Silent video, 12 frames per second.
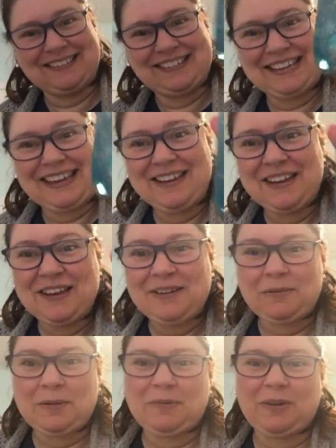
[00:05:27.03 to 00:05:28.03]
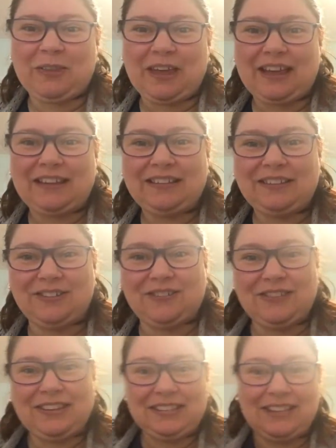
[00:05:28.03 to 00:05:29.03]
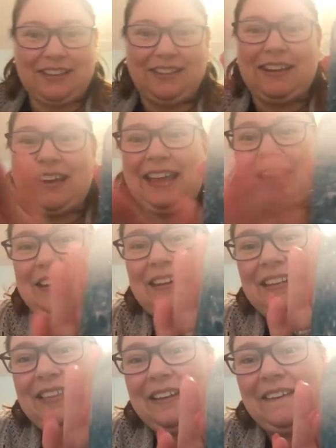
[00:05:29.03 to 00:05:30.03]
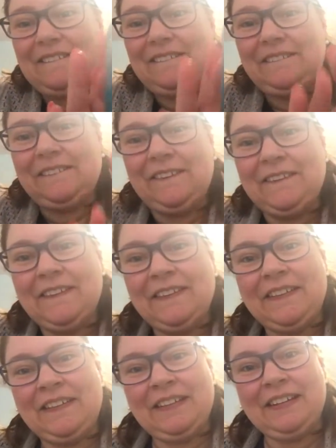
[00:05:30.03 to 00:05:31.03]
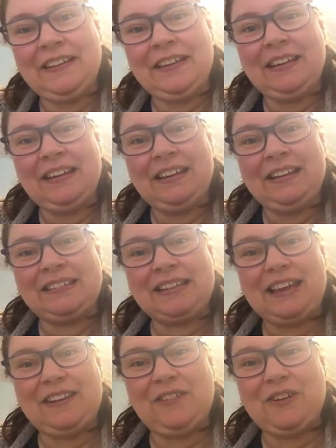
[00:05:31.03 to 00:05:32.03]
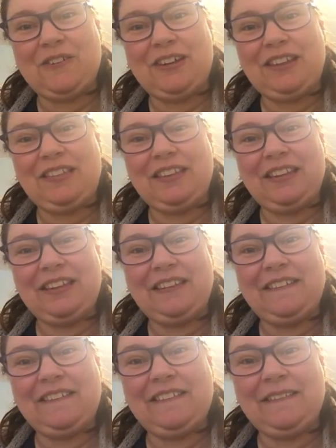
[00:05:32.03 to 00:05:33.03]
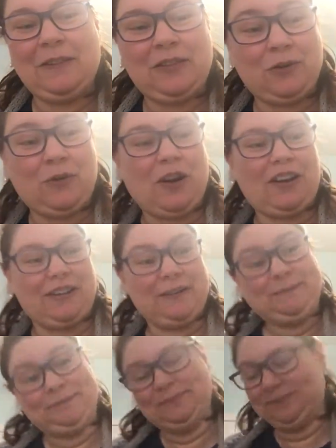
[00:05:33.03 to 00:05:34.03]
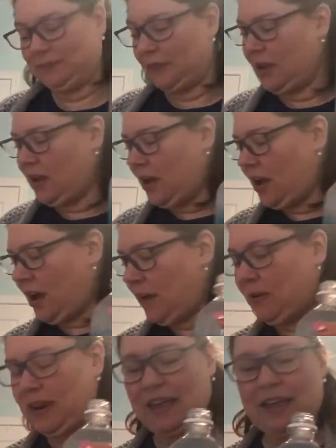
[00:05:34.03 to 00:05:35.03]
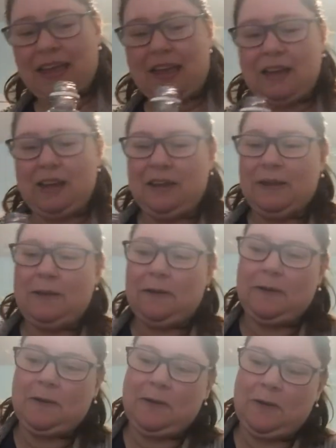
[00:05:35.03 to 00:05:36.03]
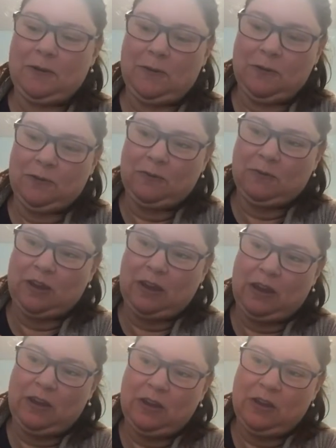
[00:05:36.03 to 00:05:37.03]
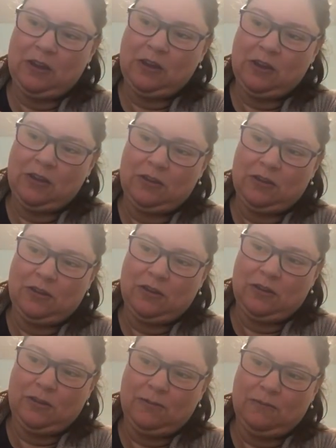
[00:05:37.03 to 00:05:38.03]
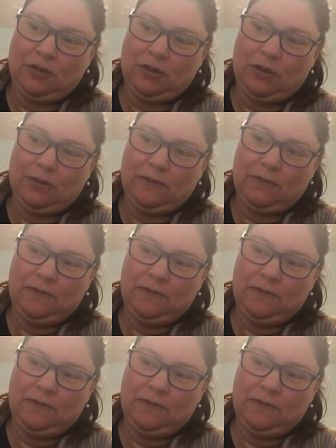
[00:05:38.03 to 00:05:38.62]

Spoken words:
see, remember that turquoise color I added in there? It's kind of going in the water. I'm going to add my blue.